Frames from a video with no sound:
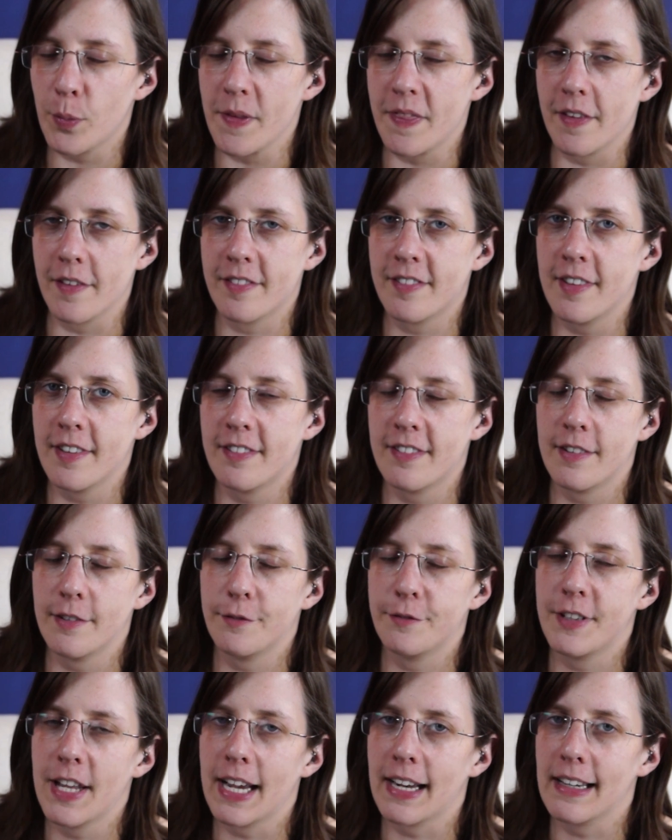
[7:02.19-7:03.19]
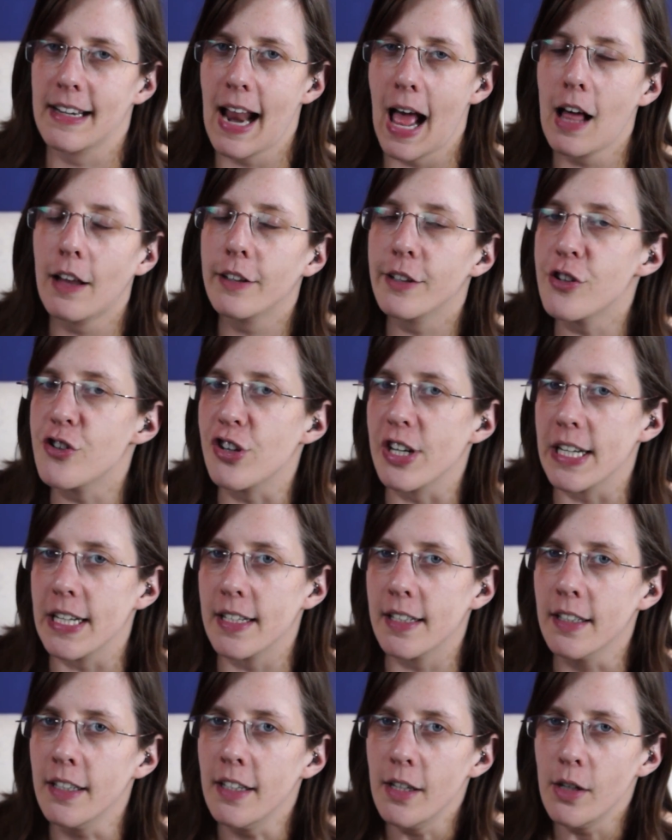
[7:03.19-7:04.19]
with assistive
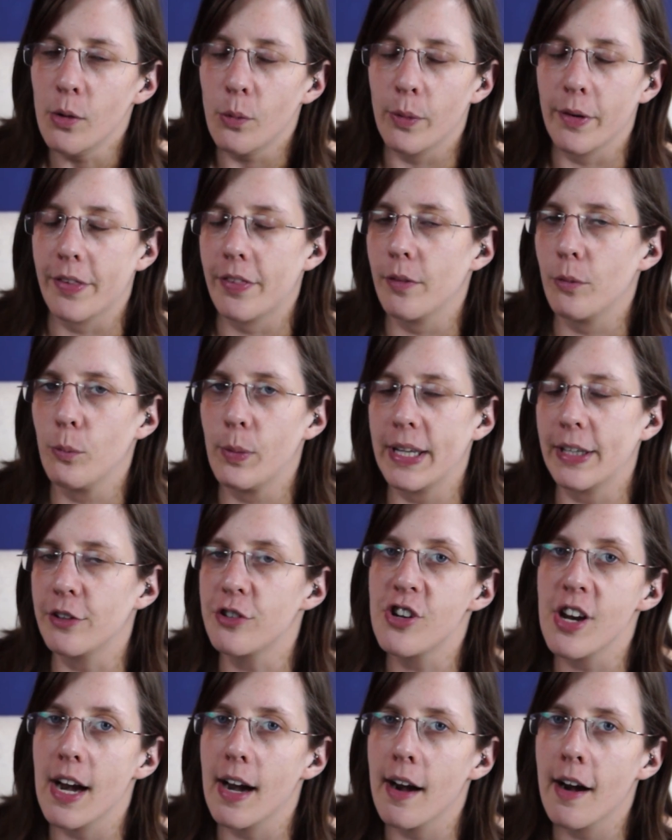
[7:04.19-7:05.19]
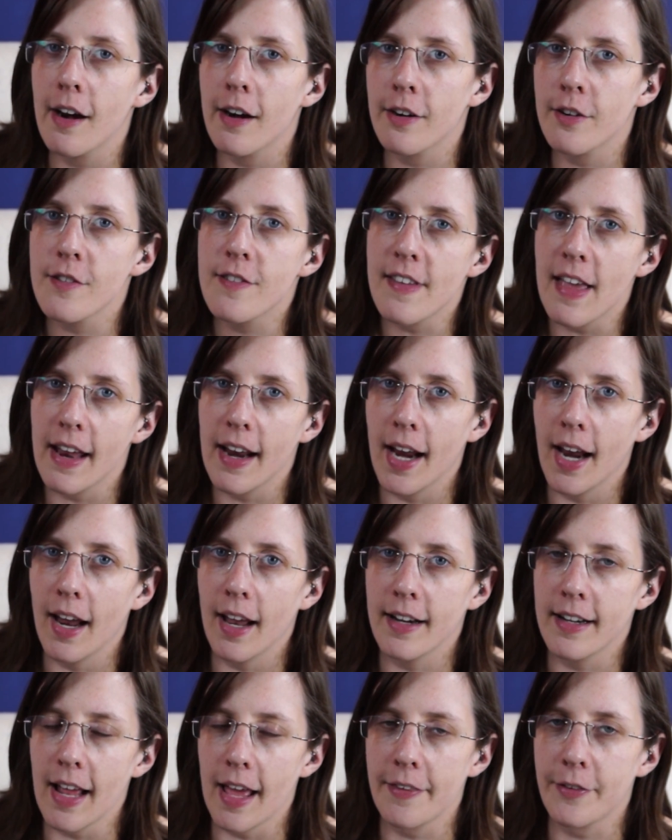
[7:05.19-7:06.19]
technology, with wheelchairs
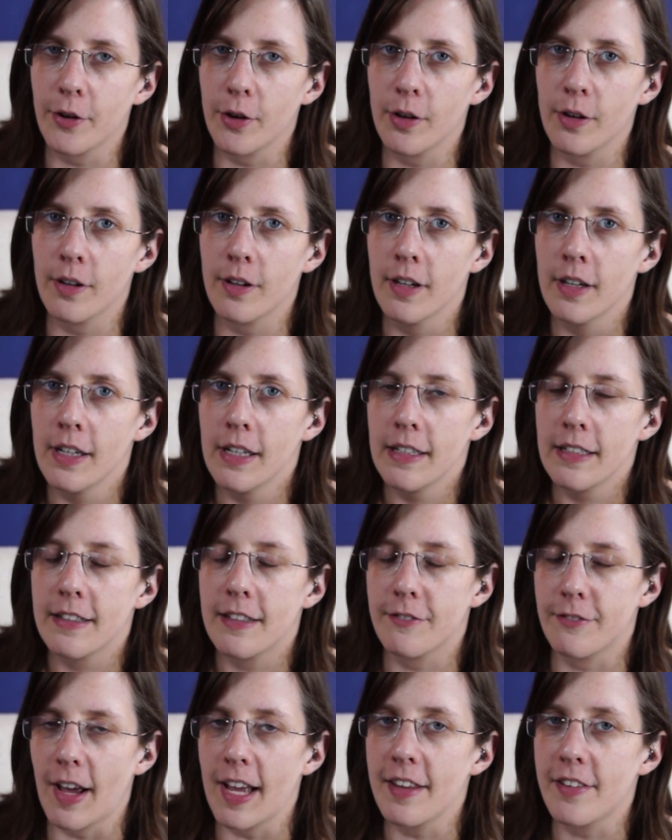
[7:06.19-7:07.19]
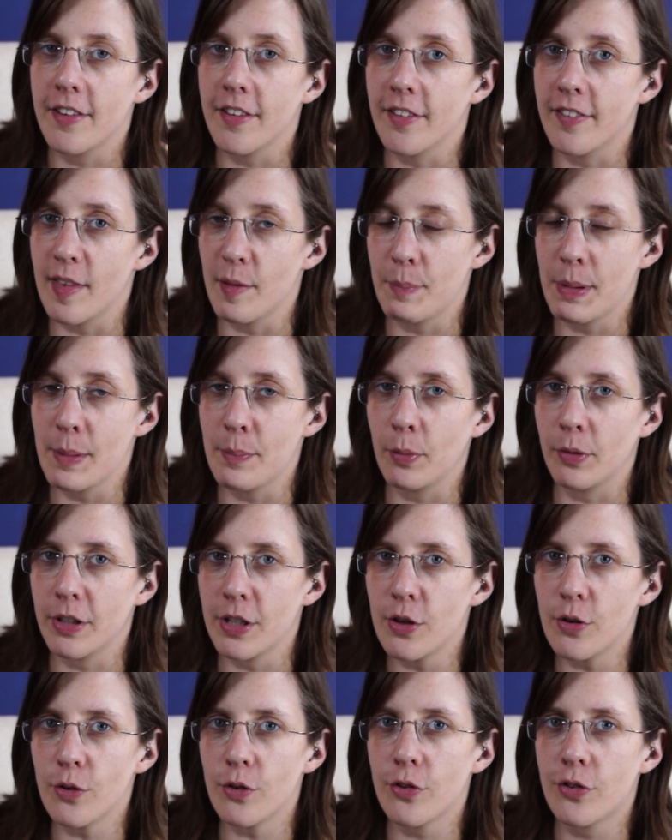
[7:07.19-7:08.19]
and other devices that people
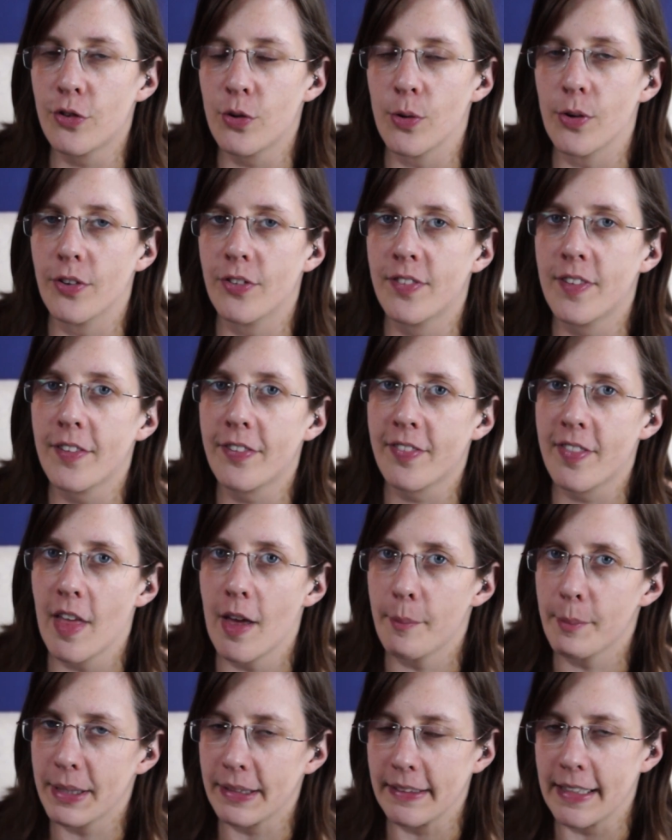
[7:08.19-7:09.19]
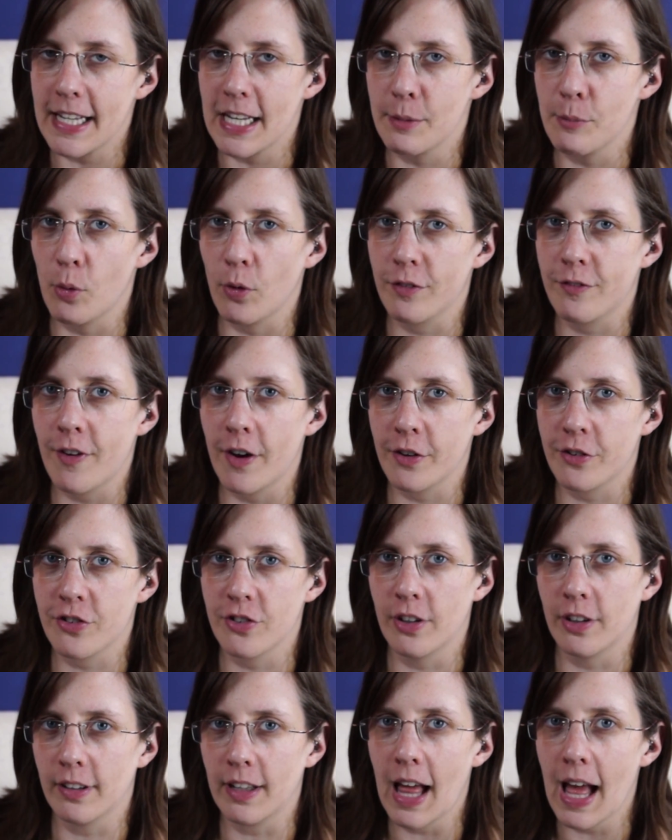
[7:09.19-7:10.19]
use to assist them in leading more
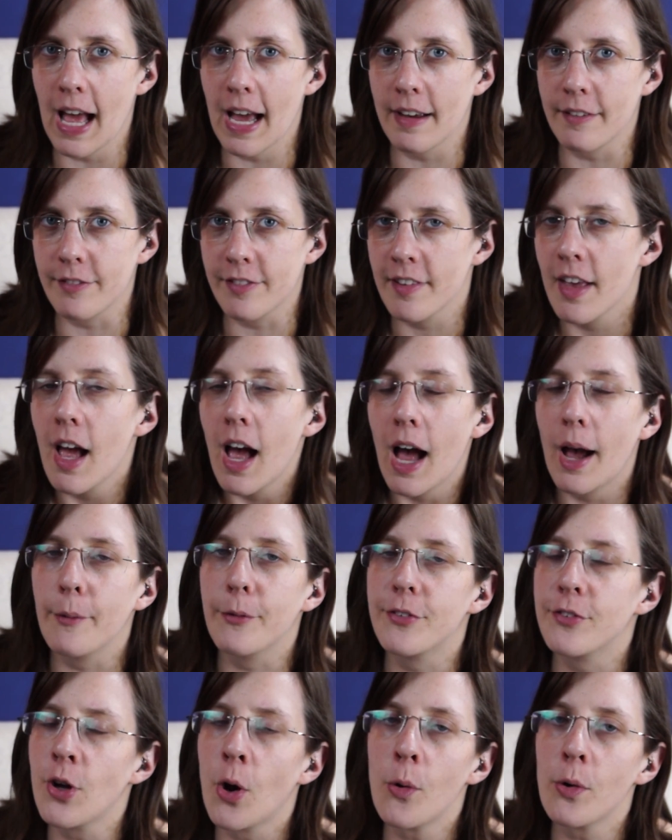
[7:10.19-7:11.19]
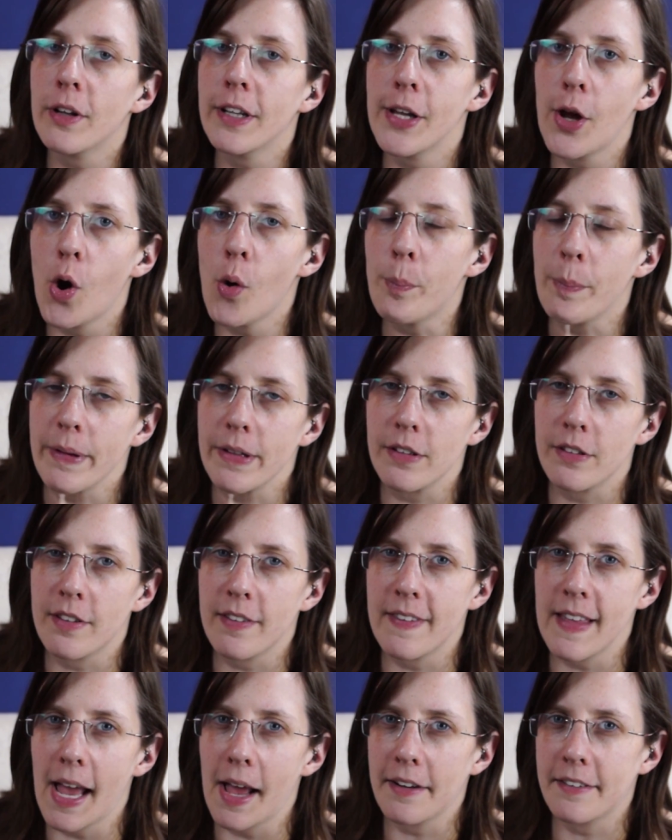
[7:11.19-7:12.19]
functional lives, I was totally open
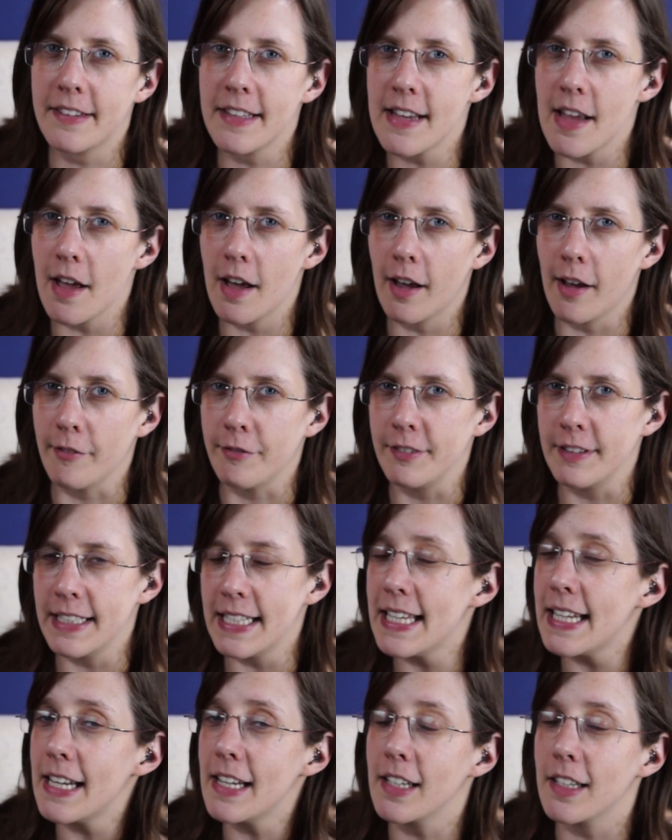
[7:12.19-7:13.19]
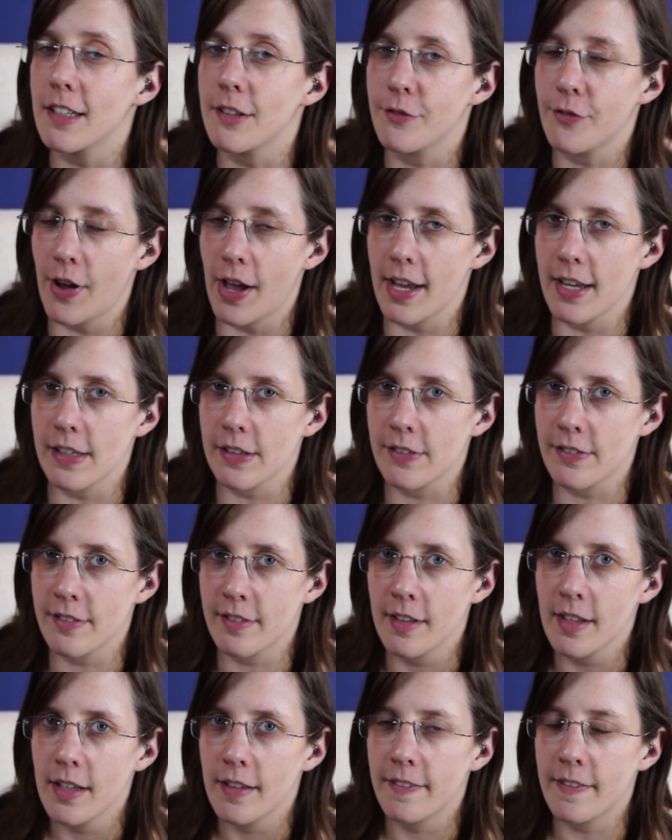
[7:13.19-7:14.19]
to the idea of needing a
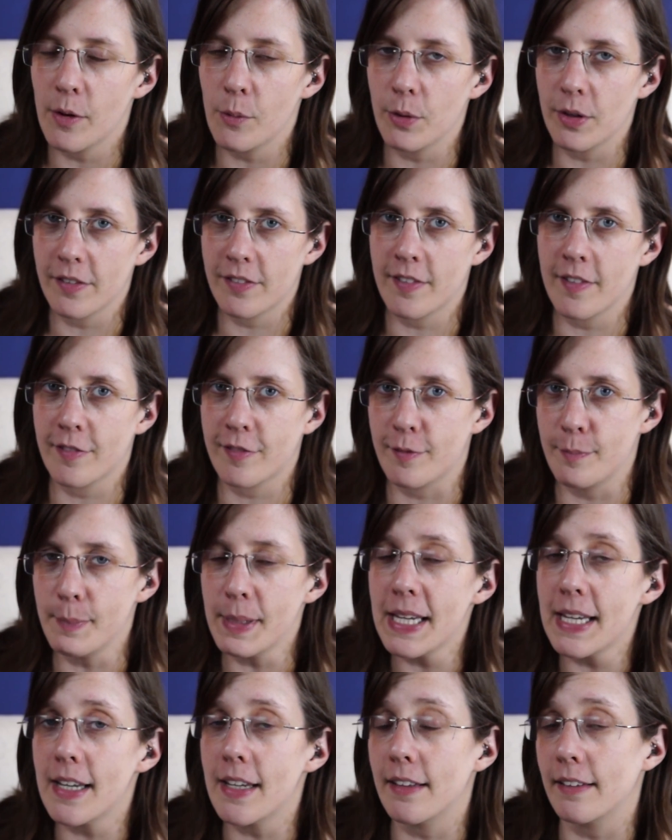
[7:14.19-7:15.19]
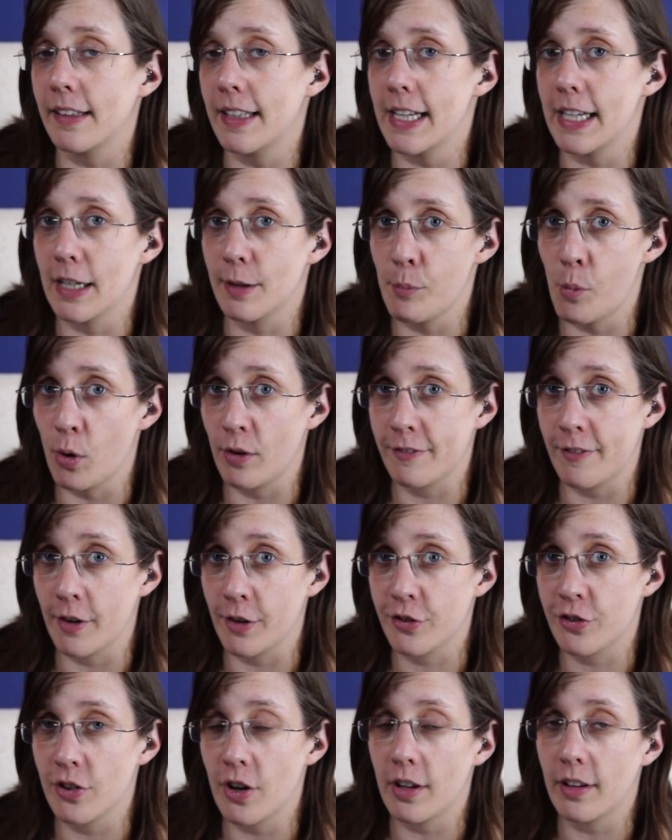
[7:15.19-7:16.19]
device that would assist me in leading a more
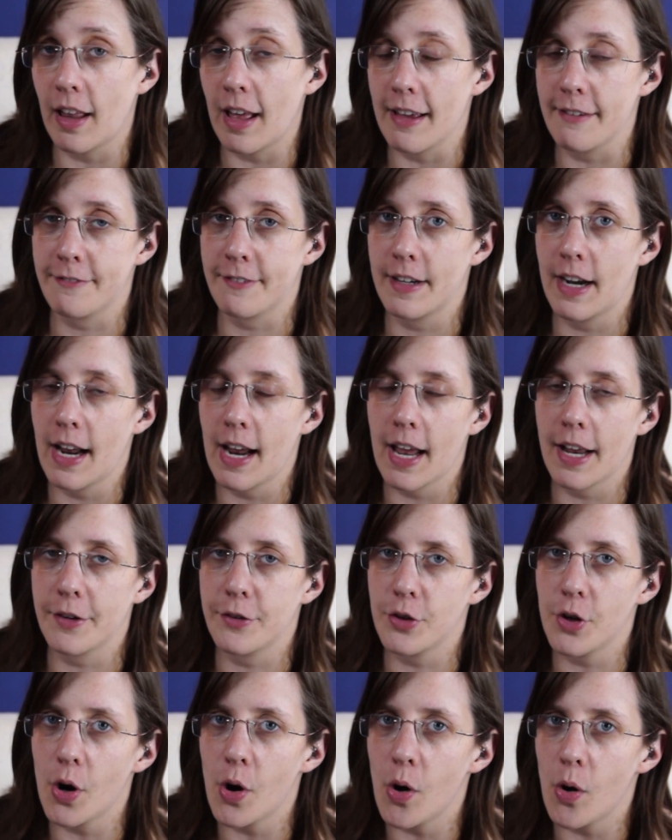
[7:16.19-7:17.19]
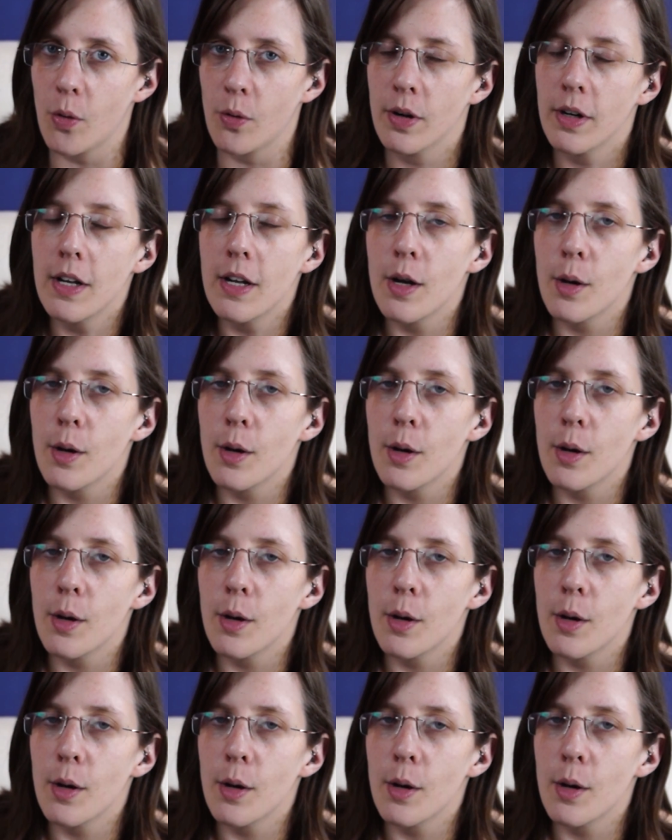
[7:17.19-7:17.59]
functional life, and I had no